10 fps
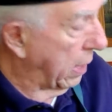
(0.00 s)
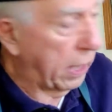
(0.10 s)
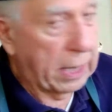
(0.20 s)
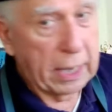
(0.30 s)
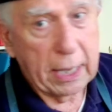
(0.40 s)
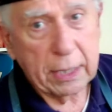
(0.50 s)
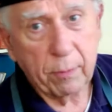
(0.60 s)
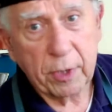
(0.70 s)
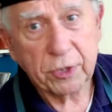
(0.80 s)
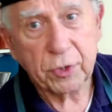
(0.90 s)
And it
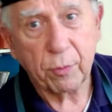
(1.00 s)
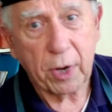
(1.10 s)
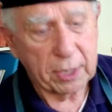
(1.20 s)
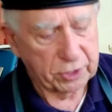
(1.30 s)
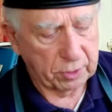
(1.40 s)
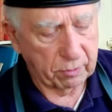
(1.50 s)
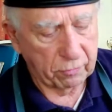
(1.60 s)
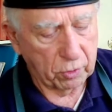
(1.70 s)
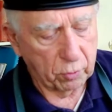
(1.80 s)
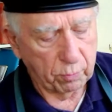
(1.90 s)
may surprise some
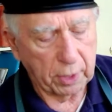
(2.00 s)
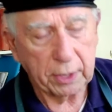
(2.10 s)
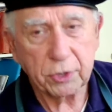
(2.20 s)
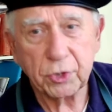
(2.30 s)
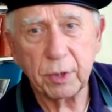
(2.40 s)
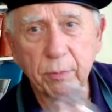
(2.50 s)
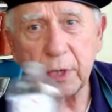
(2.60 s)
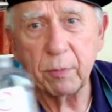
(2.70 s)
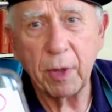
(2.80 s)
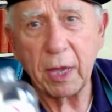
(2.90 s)
of you, but it's
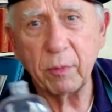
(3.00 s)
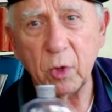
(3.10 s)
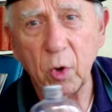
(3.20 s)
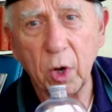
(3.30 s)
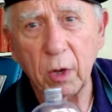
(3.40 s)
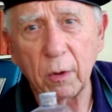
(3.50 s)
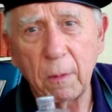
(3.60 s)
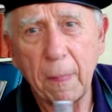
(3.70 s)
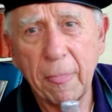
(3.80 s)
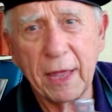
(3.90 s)
simply baby oil.
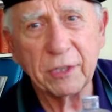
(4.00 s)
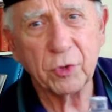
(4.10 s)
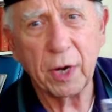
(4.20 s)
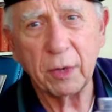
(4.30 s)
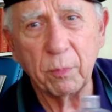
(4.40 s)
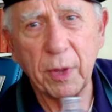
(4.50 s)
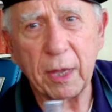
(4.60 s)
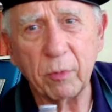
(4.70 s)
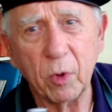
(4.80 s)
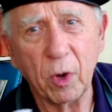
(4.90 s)
That's right,
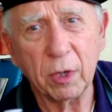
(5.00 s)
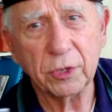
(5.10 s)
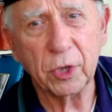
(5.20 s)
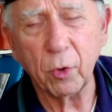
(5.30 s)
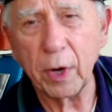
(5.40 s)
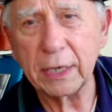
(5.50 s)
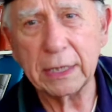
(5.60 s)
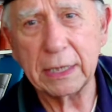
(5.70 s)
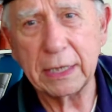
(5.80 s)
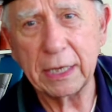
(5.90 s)
baby oil. It's a great
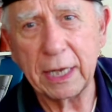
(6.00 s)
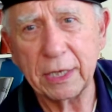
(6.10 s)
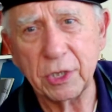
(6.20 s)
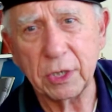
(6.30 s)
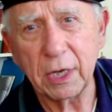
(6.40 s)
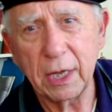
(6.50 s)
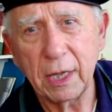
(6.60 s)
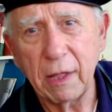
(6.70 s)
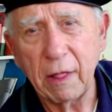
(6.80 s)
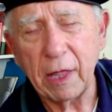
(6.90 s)
cleaning agent.
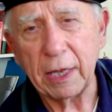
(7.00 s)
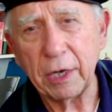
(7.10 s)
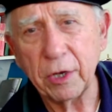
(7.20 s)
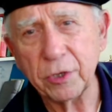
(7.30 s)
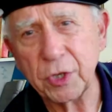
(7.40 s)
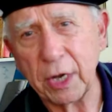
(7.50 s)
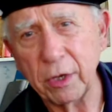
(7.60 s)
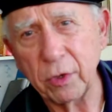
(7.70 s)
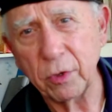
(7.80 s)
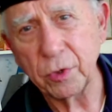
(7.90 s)
And here's how you
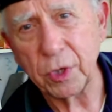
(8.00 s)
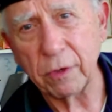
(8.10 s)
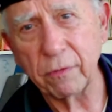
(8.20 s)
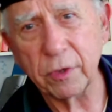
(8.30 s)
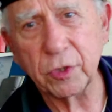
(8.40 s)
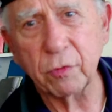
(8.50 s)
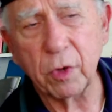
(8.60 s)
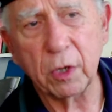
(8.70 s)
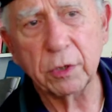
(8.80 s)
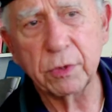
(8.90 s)
use it. First of
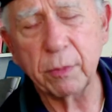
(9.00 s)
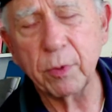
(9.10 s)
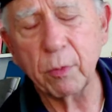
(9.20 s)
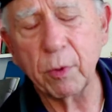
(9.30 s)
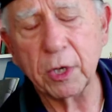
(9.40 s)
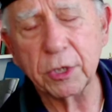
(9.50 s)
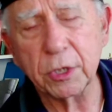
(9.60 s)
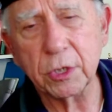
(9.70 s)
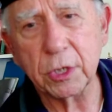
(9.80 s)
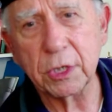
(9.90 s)
all, dip your
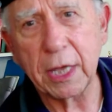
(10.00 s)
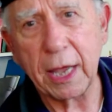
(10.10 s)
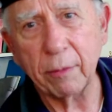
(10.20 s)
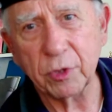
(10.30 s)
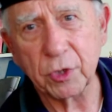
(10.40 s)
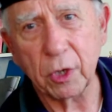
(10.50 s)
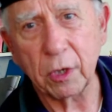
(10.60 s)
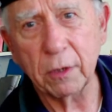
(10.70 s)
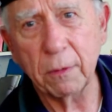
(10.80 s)
brushes in Gamasol